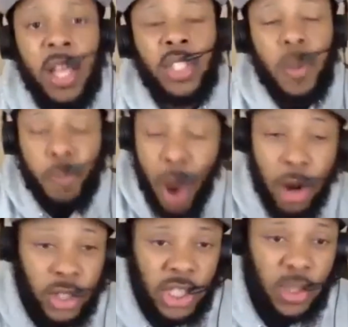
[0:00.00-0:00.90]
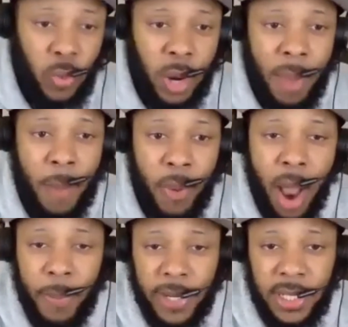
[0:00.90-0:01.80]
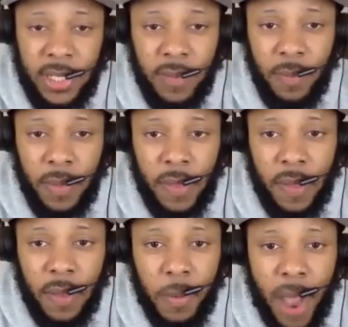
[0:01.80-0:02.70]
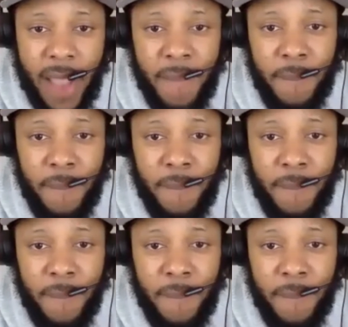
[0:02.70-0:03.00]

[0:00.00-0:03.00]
to purchase one of my properties, right?